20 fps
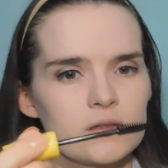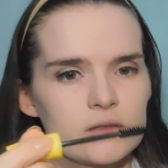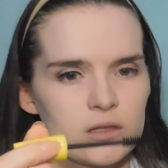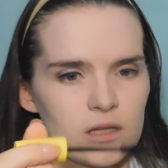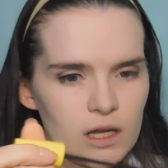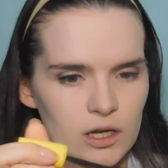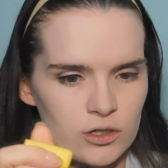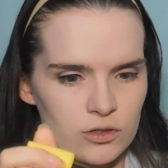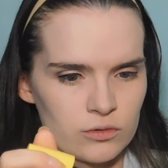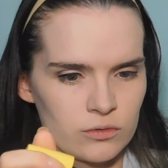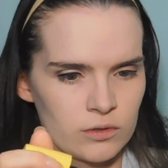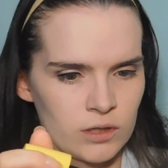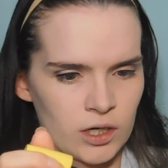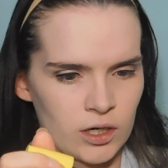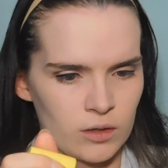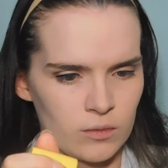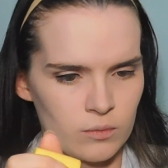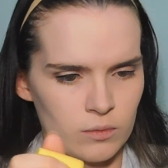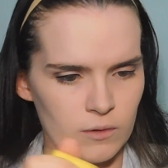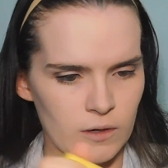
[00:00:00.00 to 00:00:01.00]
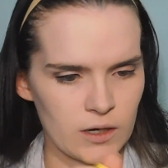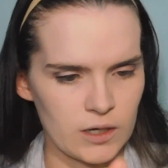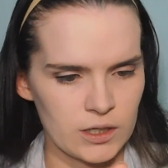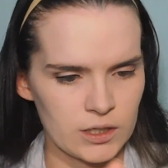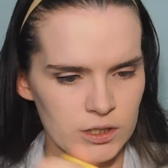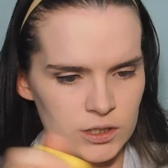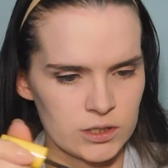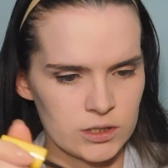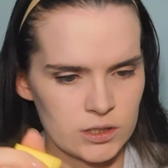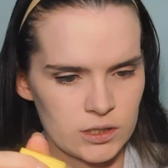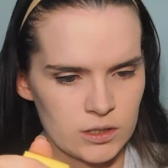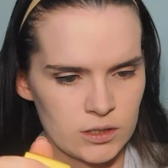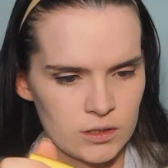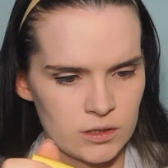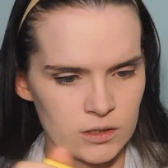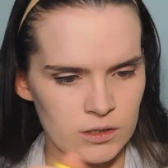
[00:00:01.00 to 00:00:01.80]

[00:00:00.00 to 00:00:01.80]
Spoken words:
natural hair brush,